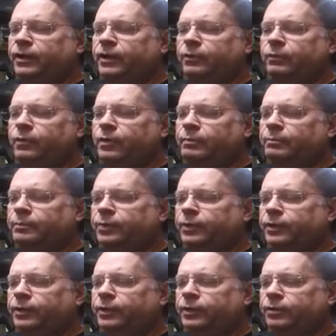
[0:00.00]
on what
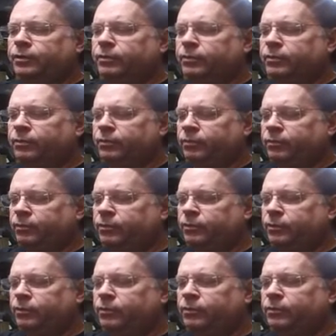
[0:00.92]
bullet
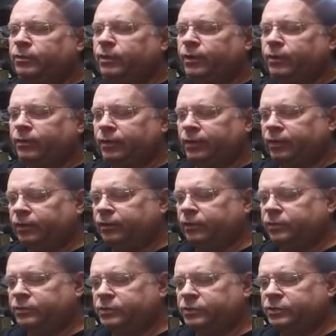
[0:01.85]
you are going to
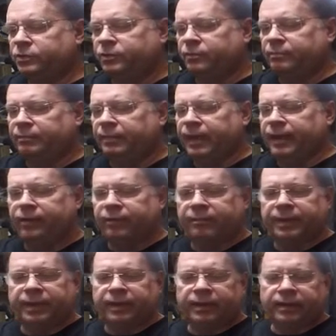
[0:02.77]
use, you may or
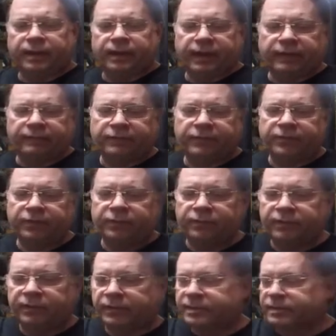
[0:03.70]
may not have to do
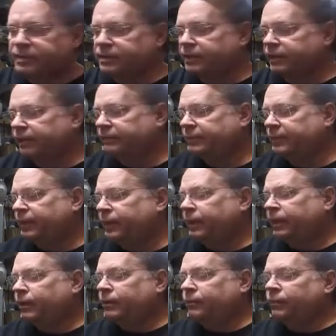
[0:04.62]
this step.
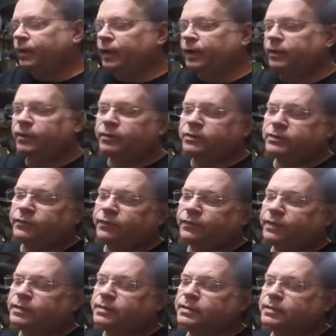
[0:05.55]
What I use for
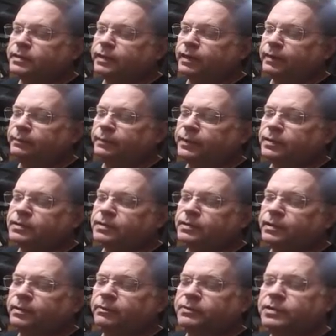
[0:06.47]
this step is
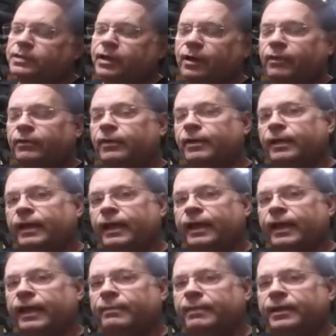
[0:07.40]
what's called a
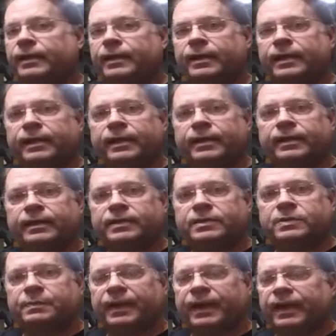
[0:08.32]
Lyman neck
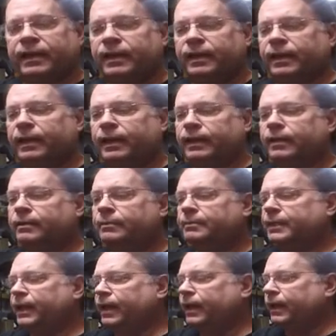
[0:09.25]
expanding M
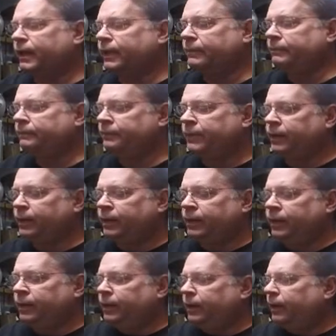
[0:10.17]
die,
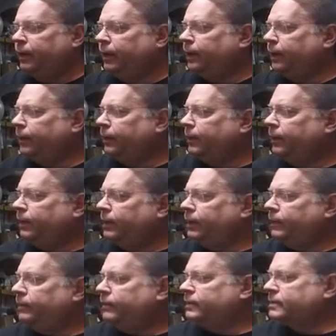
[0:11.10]
and
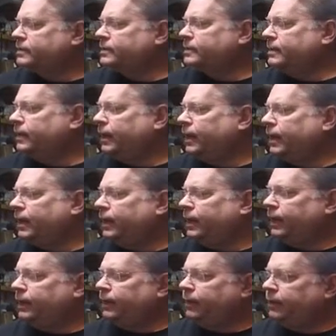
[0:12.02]
in this
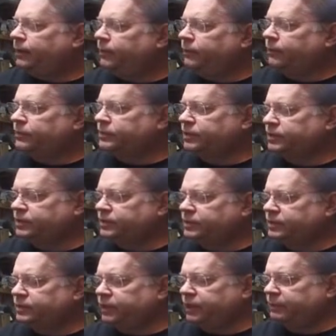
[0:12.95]
die there's a
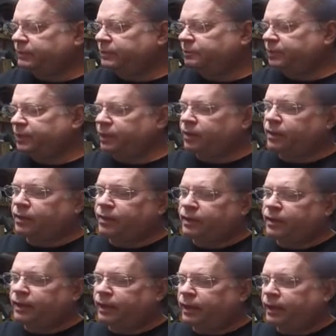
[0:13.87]
stepped plug.